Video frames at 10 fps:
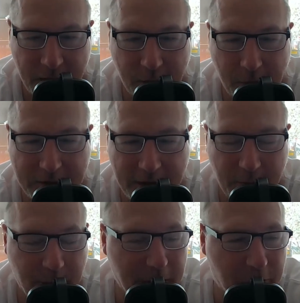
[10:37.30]
and West
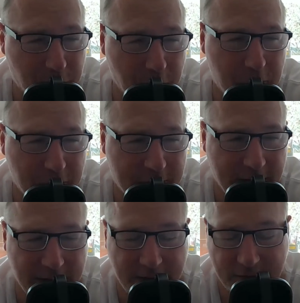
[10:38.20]
Ham have been atrocious
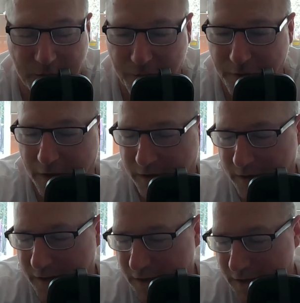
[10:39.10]
lately so far.
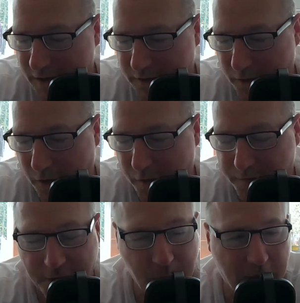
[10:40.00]
So
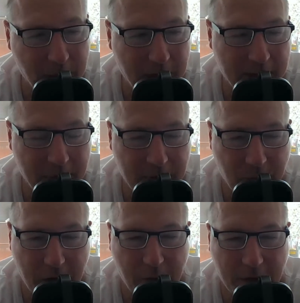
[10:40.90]
hopefully we can beat them as
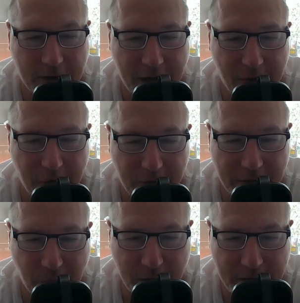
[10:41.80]
well and carry on
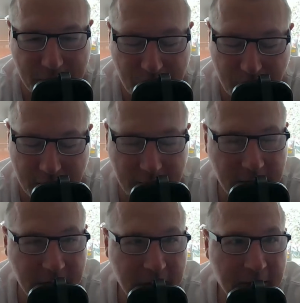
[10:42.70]
this winning streak.
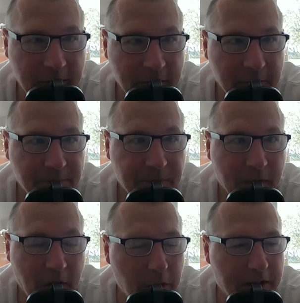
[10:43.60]

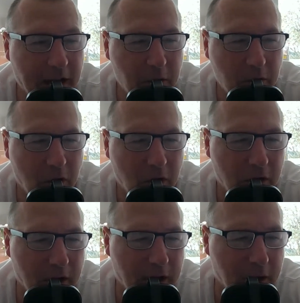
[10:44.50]
I wonder how
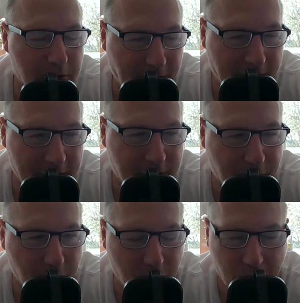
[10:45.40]
long it will take
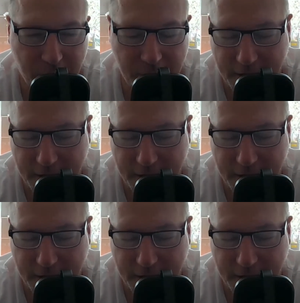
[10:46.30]
for the